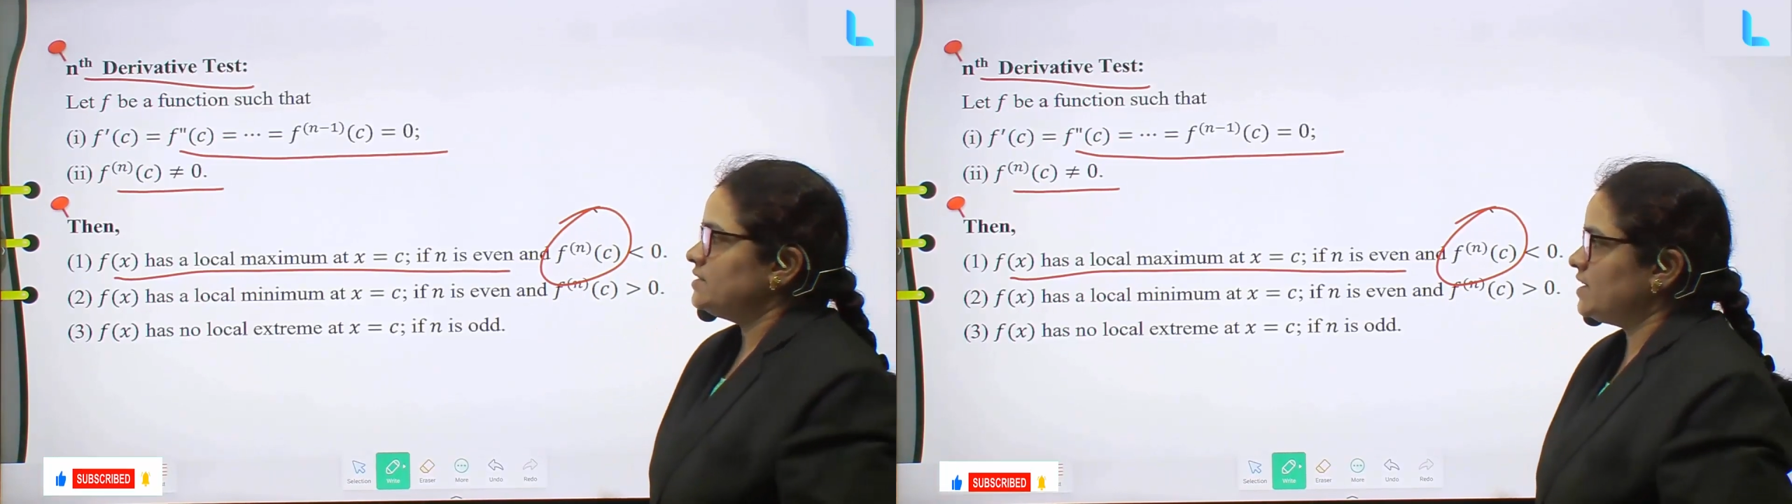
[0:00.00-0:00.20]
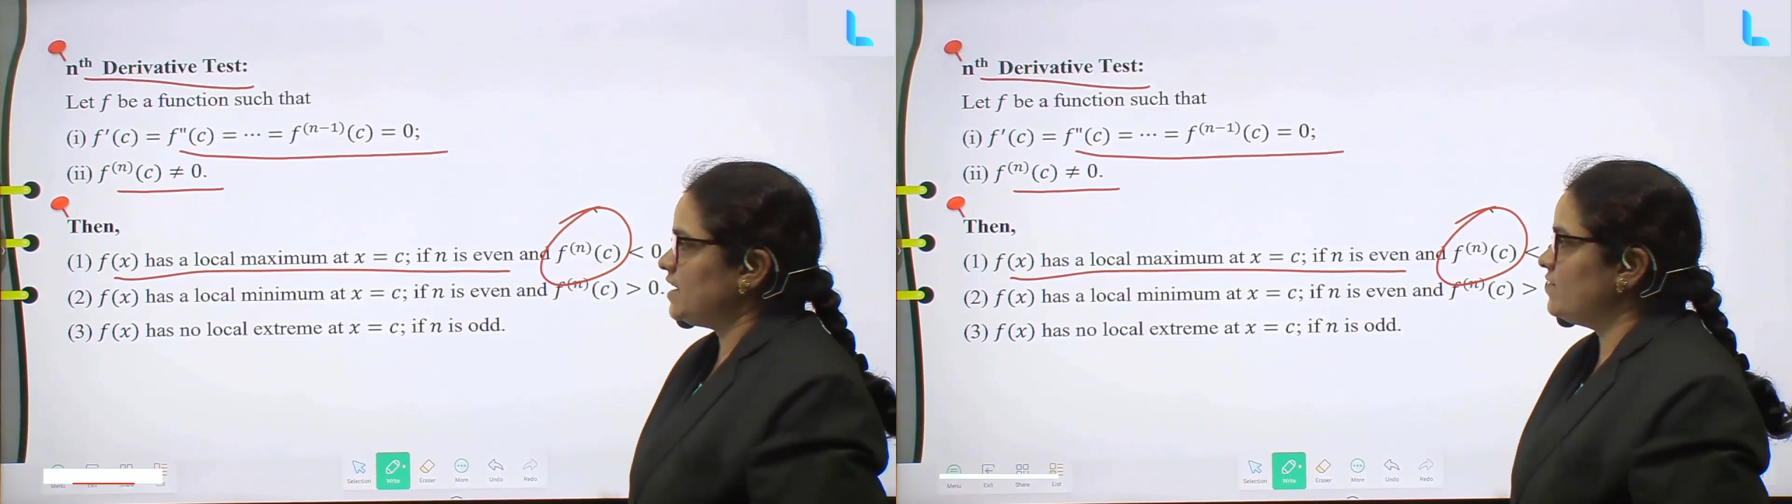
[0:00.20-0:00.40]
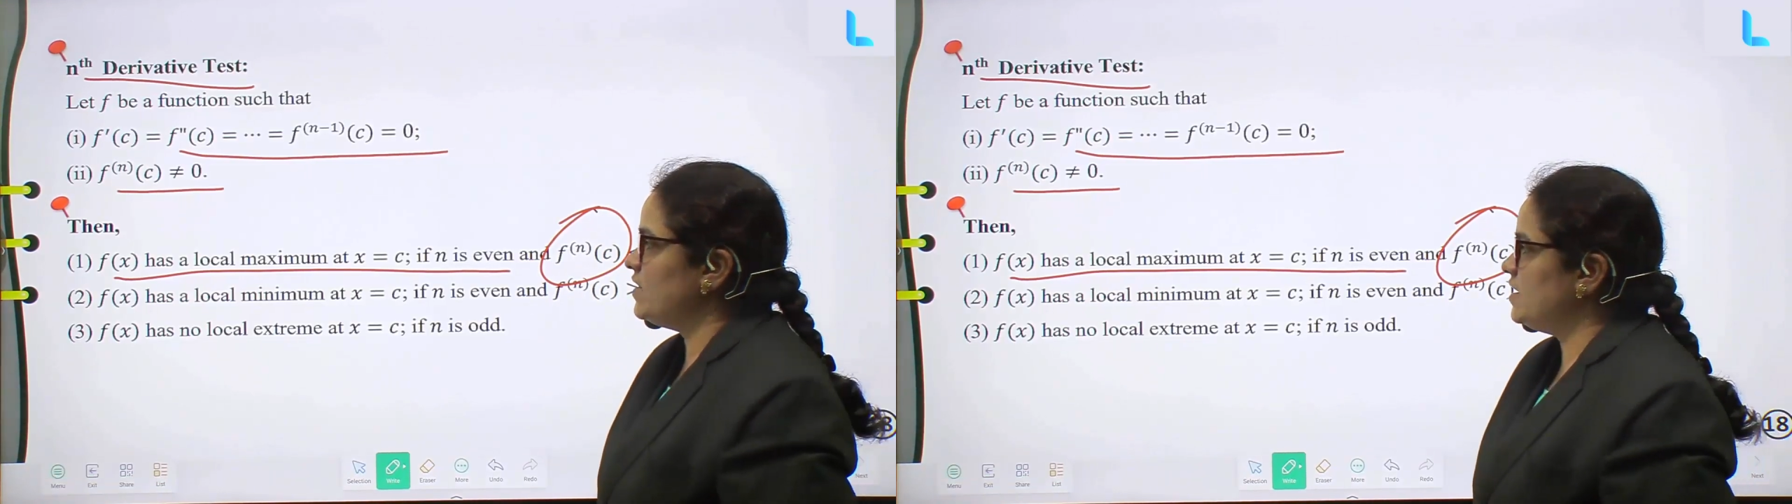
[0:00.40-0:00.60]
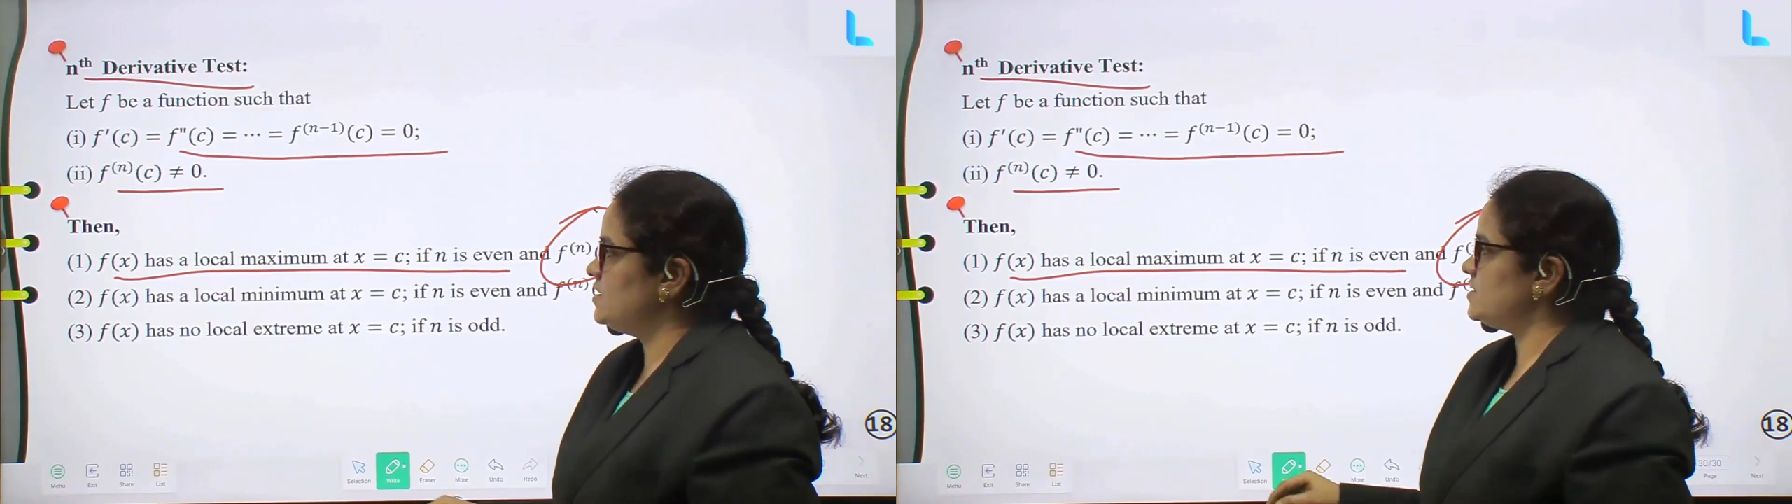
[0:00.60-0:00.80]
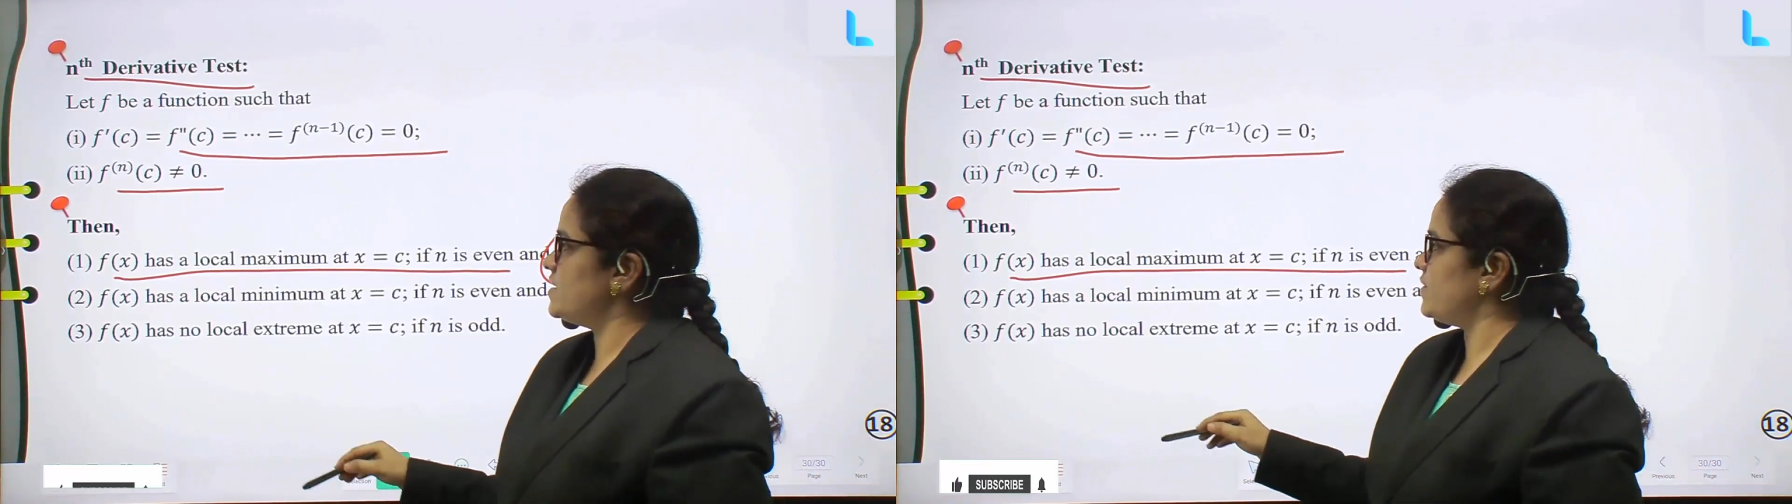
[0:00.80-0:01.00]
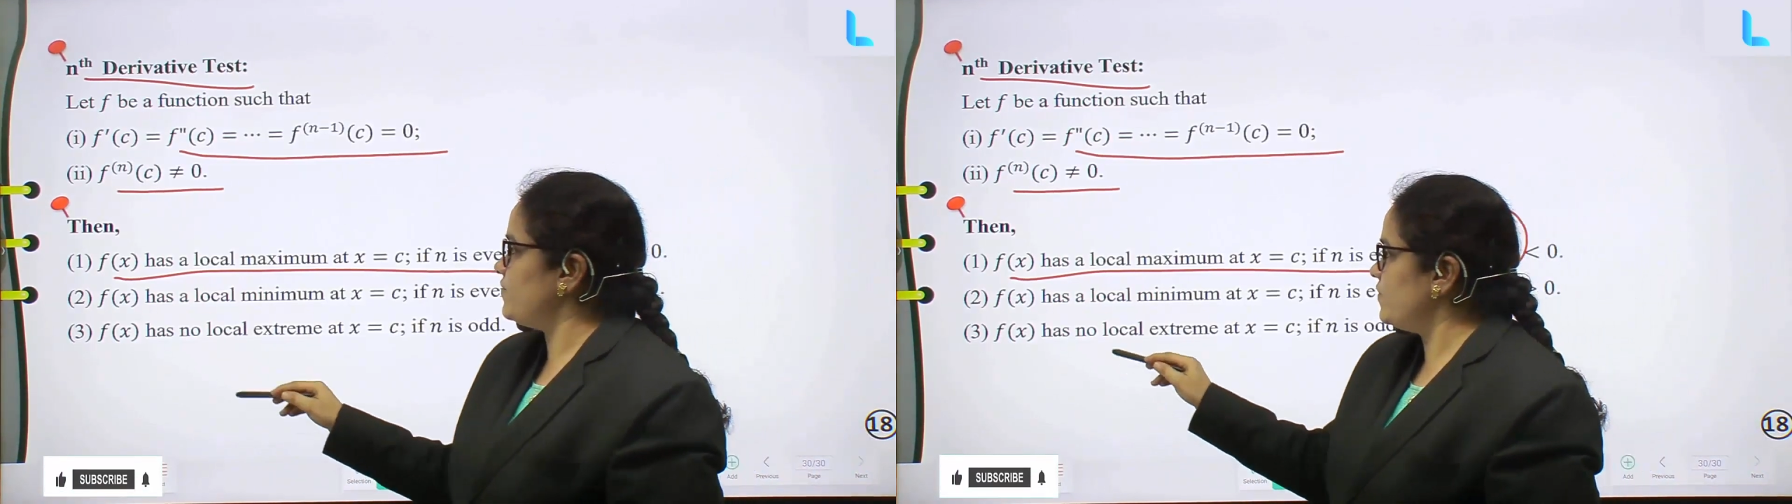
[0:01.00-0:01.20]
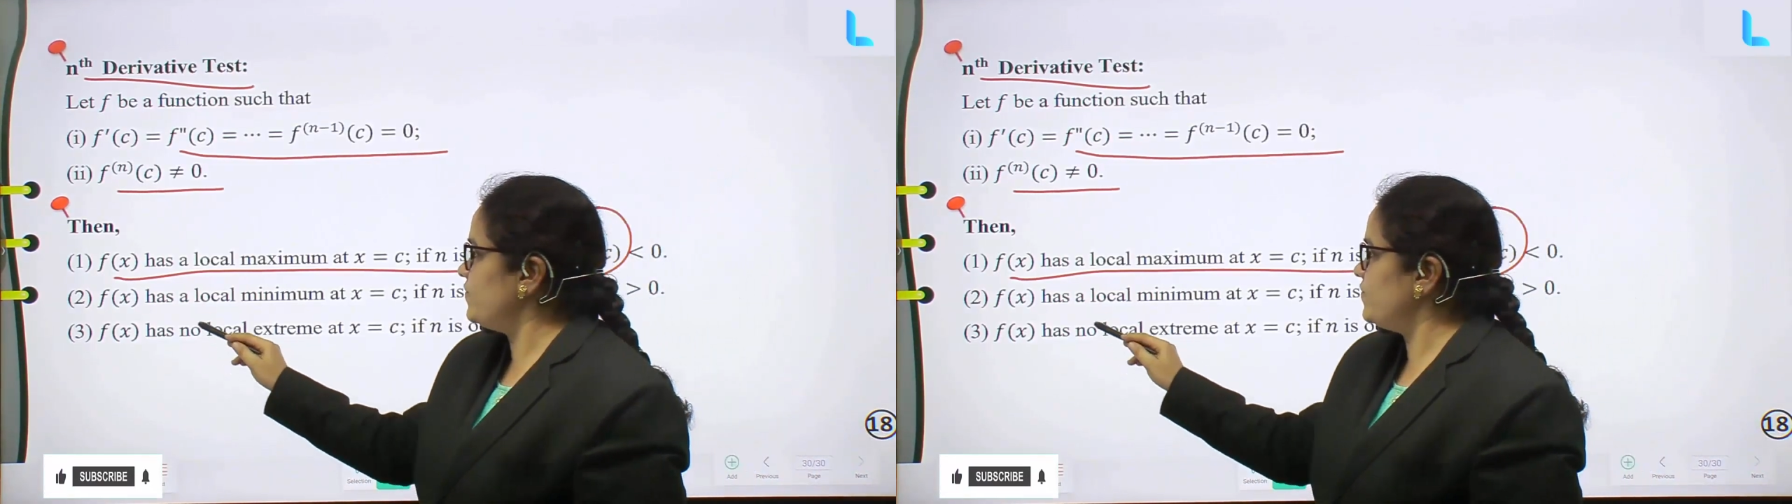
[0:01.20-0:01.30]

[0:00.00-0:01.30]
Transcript: Second one is f